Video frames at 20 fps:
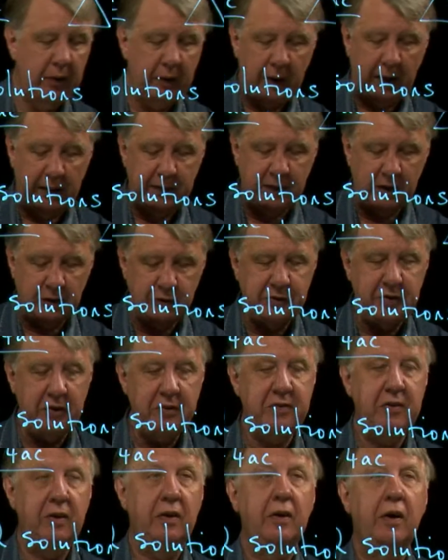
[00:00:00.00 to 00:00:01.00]
And
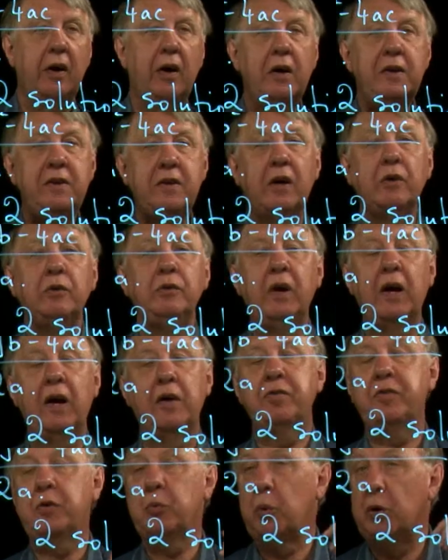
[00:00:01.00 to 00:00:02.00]
notice I don't
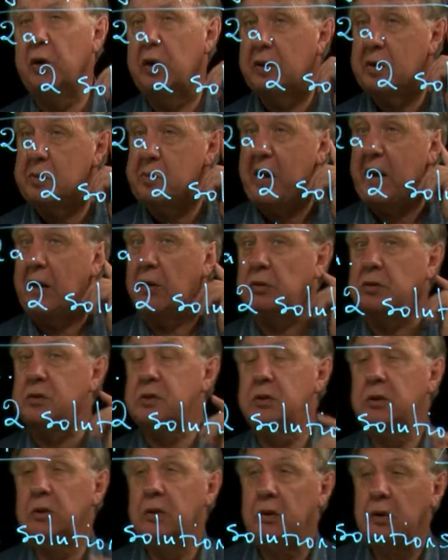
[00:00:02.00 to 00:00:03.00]
have to work them out.
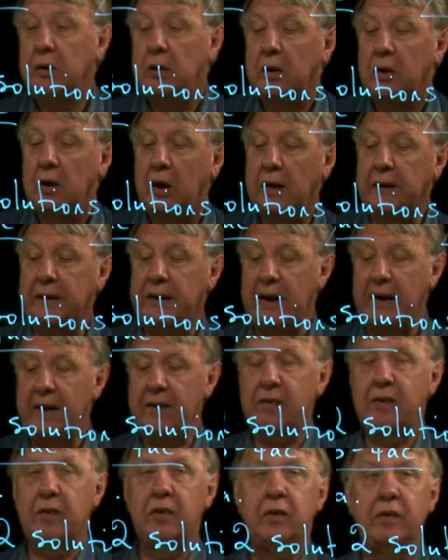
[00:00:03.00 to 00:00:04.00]
I
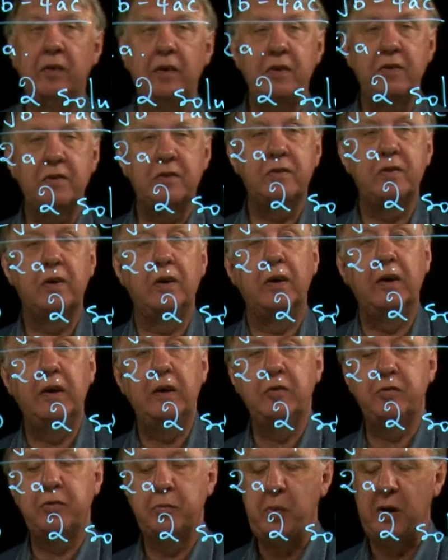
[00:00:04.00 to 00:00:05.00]
get this uh,
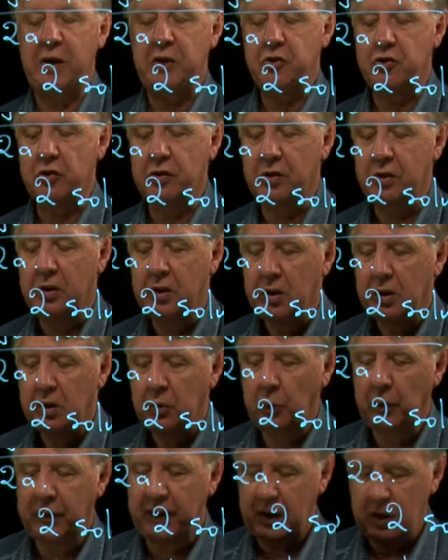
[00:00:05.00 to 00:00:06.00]
information
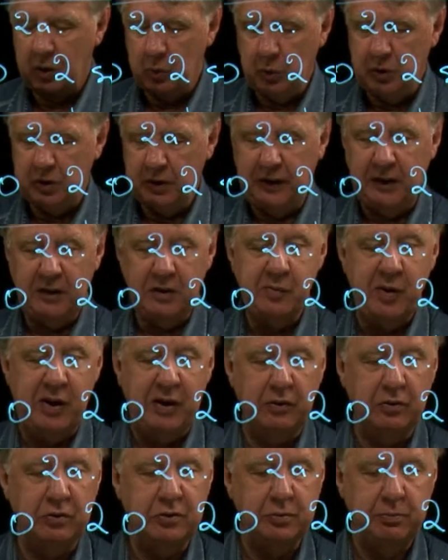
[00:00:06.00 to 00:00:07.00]
without working them
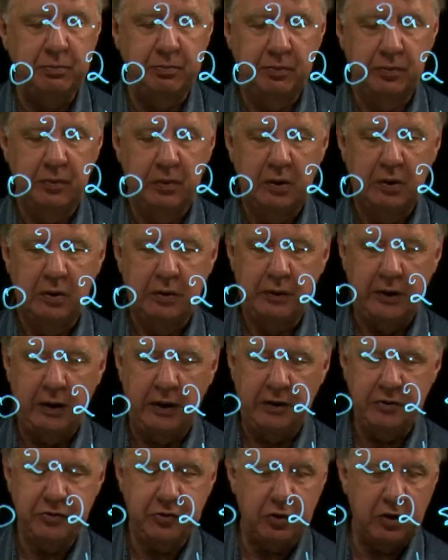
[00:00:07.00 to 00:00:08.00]
out. Now
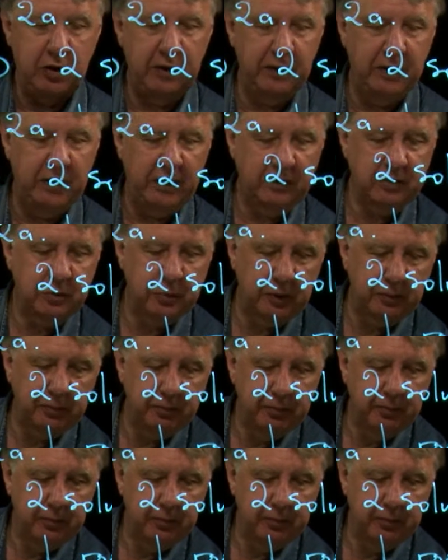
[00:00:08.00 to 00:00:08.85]
let's try the next one.